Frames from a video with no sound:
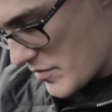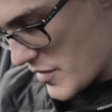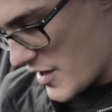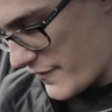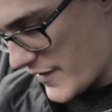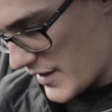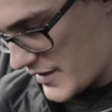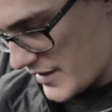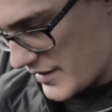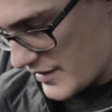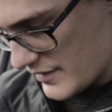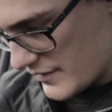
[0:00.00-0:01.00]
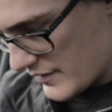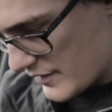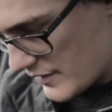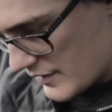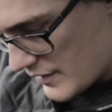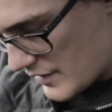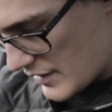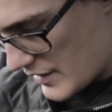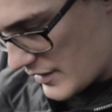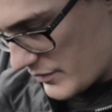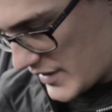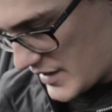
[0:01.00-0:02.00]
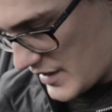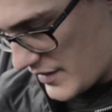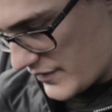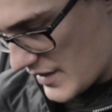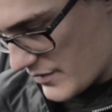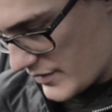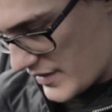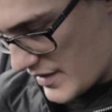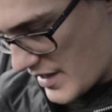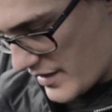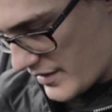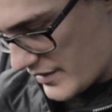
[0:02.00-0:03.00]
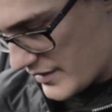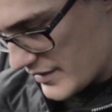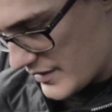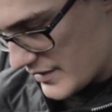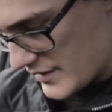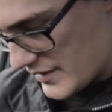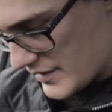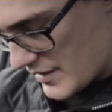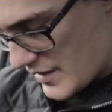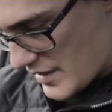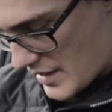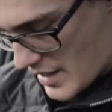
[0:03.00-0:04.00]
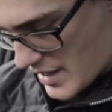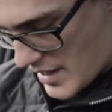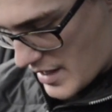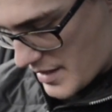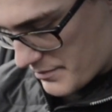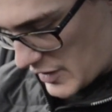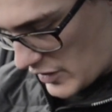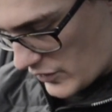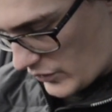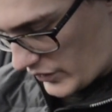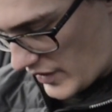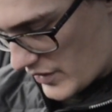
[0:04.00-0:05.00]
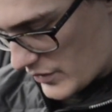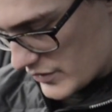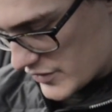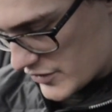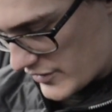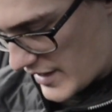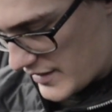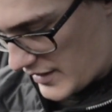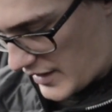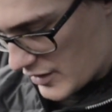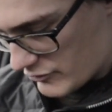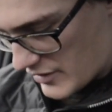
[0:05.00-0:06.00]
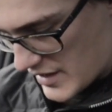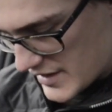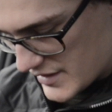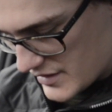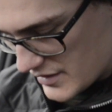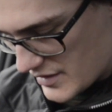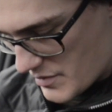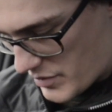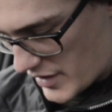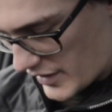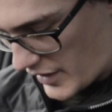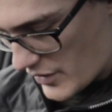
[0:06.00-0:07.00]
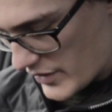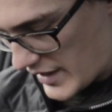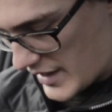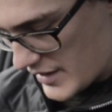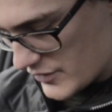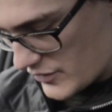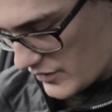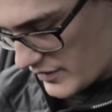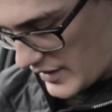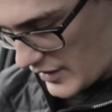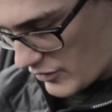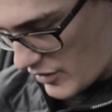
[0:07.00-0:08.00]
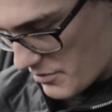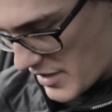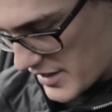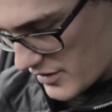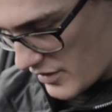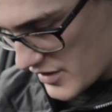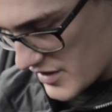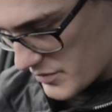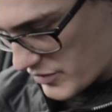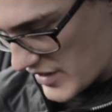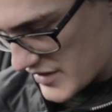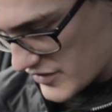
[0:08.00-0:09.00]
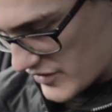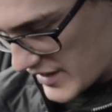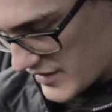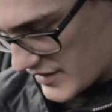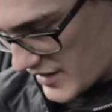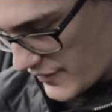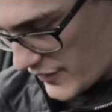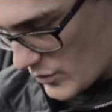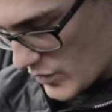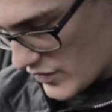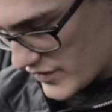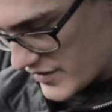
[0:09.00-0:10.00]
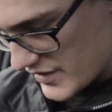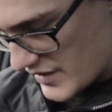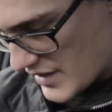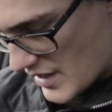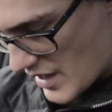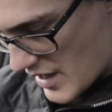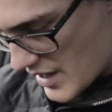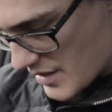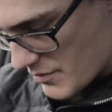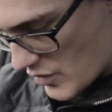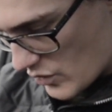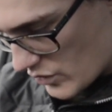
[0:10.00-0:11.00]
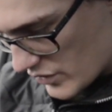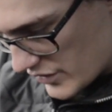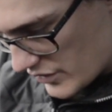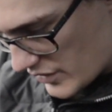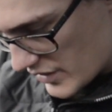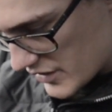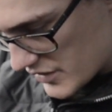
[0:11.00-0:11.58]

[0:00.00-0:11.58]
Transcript: Perfect. And then save that one there. You can also straighten the horizon by going into the crop, and you can just press straighten if you want, or you can